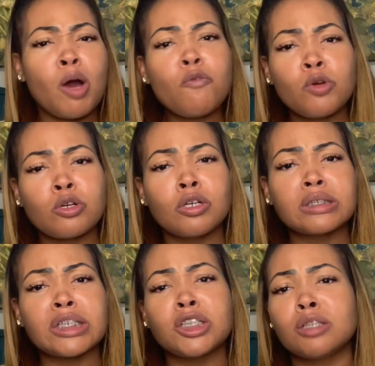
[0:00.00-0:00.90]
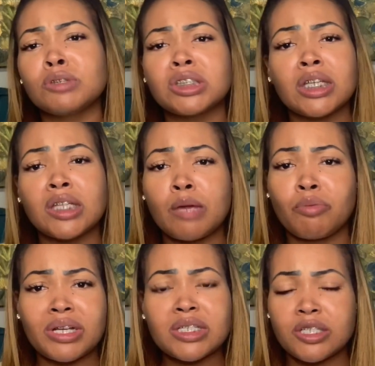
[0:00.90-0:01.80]
Both girls ended up just getting their
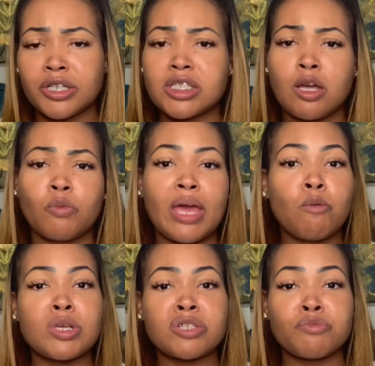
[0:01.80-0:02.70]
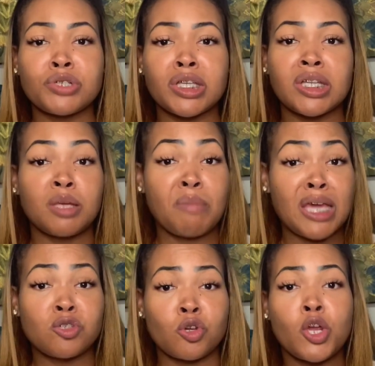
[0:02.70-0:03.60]
breasts done, so that wasn't really any
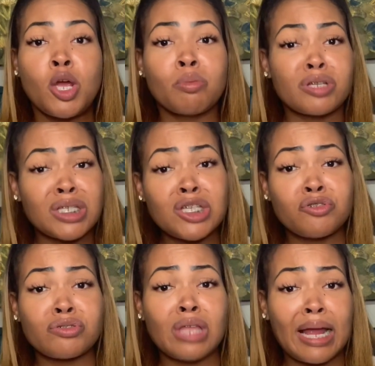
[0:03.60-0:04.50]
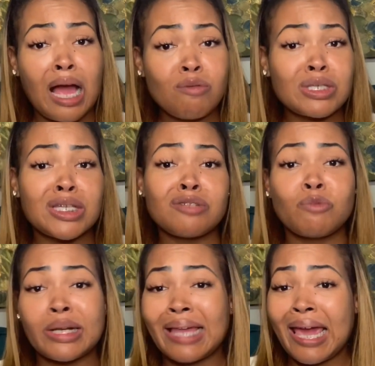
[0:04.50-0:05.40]
major procedures. Like, I was getting
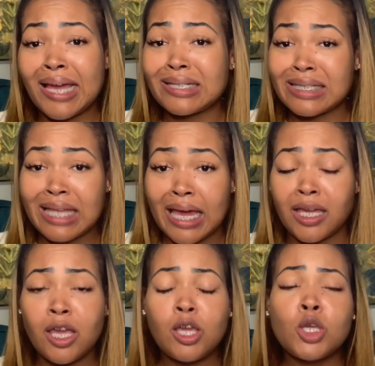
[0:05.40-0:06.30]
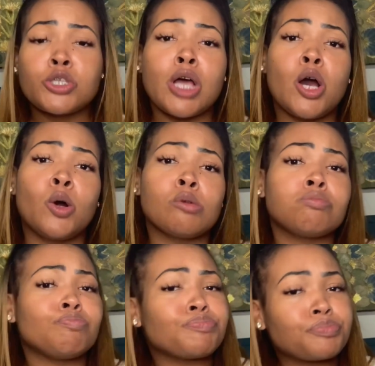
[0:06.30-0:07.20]
where they had to stay.
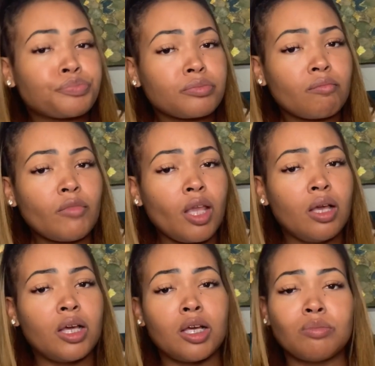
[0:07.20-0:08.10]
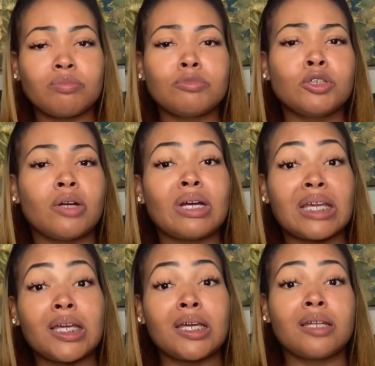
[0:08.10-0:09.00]
So you know,
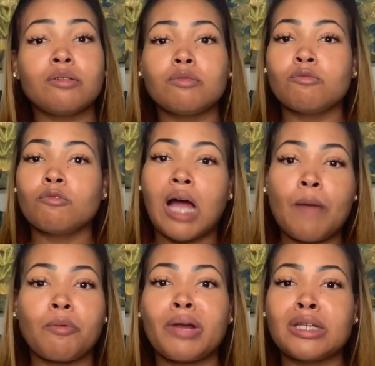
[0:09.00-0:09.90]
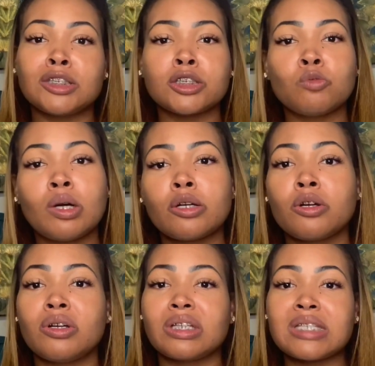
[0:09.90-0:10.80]
again, operating just one
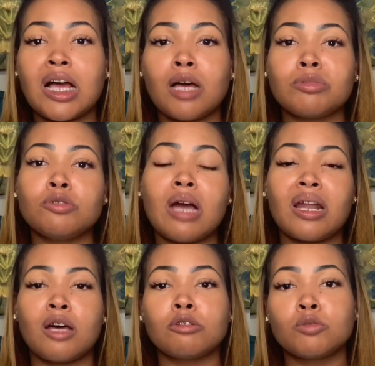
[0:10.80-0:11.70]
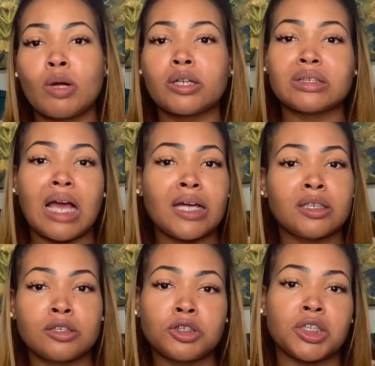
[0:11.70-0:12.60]
girl at a time, and you got all those workers, I can
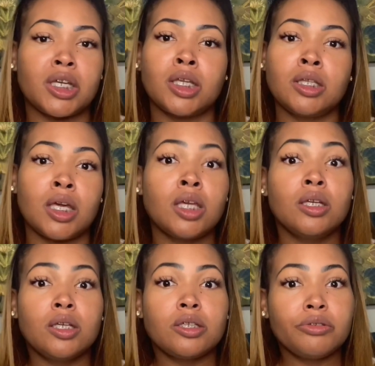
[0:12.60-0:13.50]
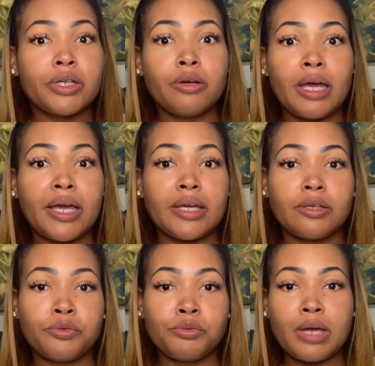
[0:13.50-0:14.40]
understand that, you know,
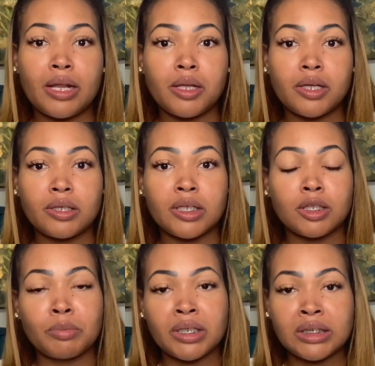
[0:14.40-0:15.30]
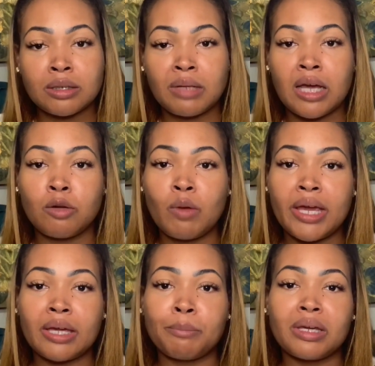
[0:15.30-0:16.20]
hey, you gotta get the money some kind of
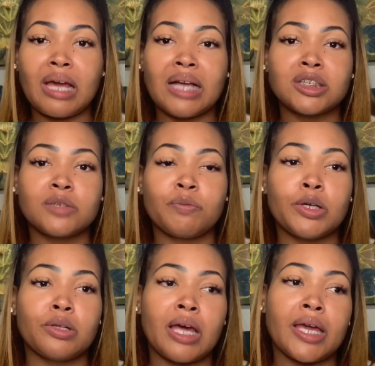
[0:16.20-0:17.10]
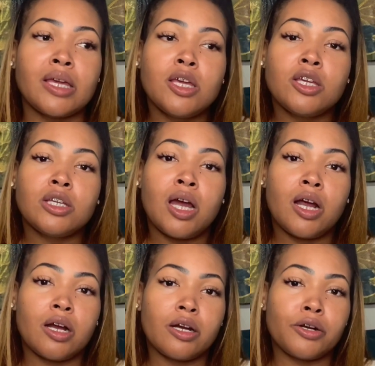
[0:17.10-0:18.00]
way. But I just felt like
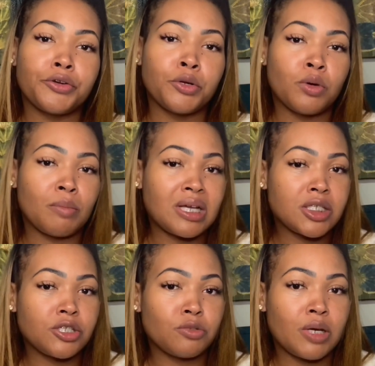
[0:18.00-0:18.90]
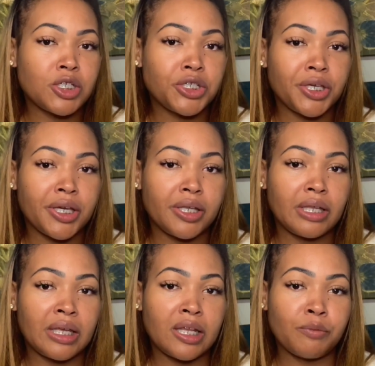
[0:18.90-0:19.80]
her knowing my situation
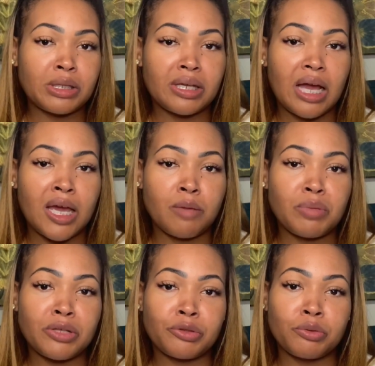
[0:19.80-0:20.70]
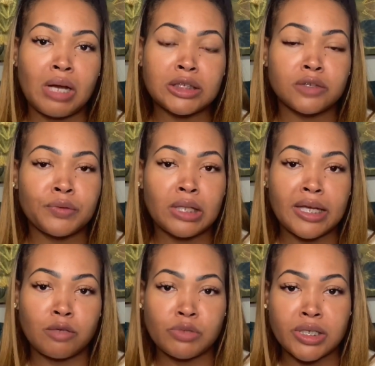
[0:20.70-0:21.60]
and everything I had been through, I just felt
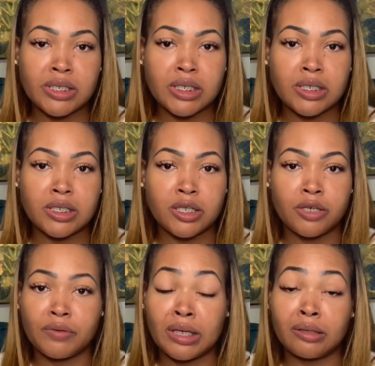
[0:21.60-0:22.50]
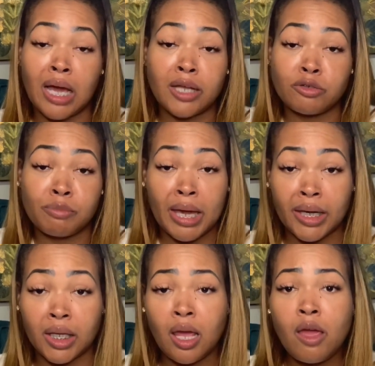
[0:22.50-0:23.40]
like it was insensitive and not
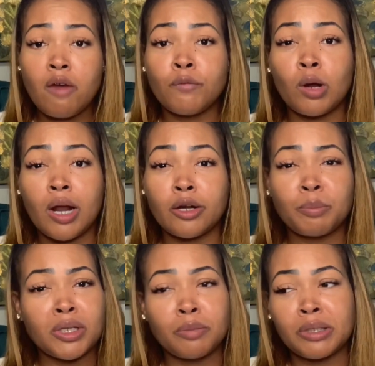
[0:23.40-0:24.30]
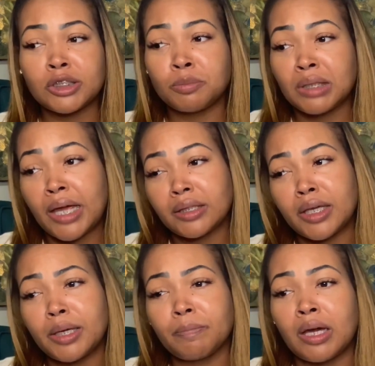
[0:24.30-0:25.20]
humane for her to penny pinch me like
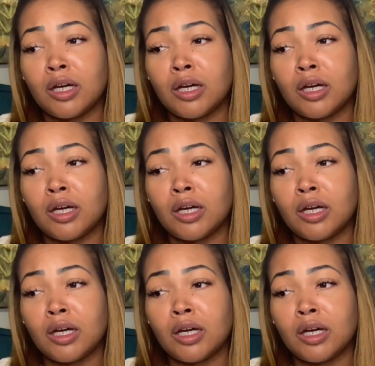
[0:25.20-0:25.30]
that.